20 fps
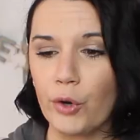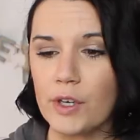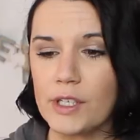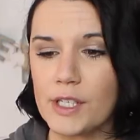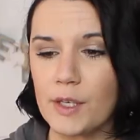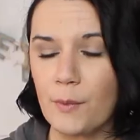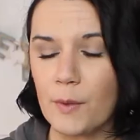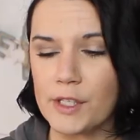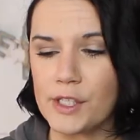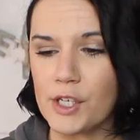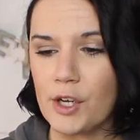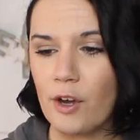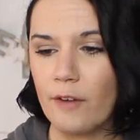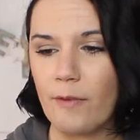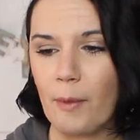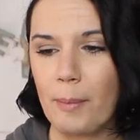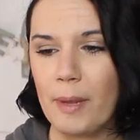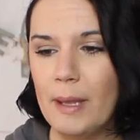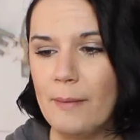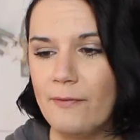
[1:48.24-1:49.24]
Kristen wants to know,
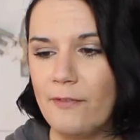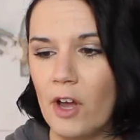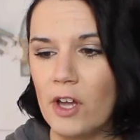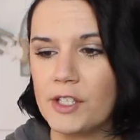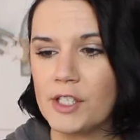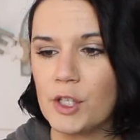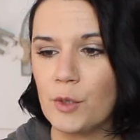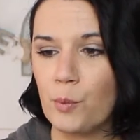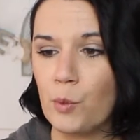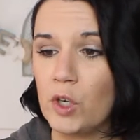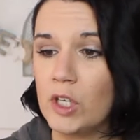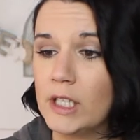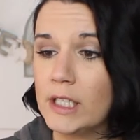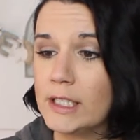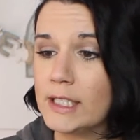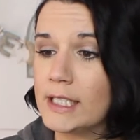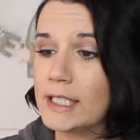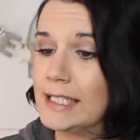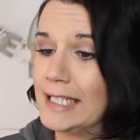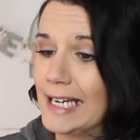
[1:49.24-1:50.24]
if a peep falls in the
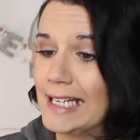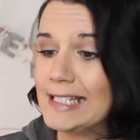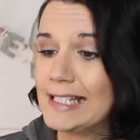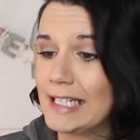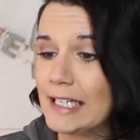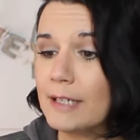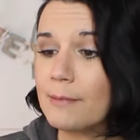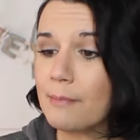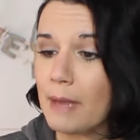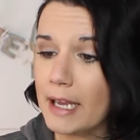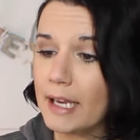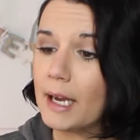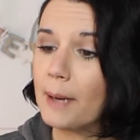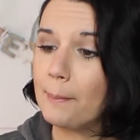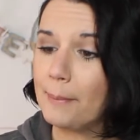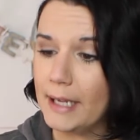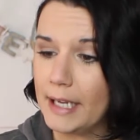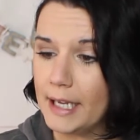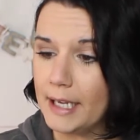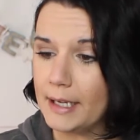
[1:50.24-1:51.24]
woods, does it make
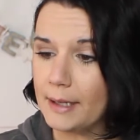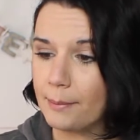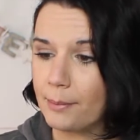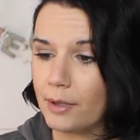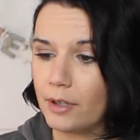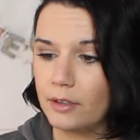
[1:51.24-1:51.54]
a peep?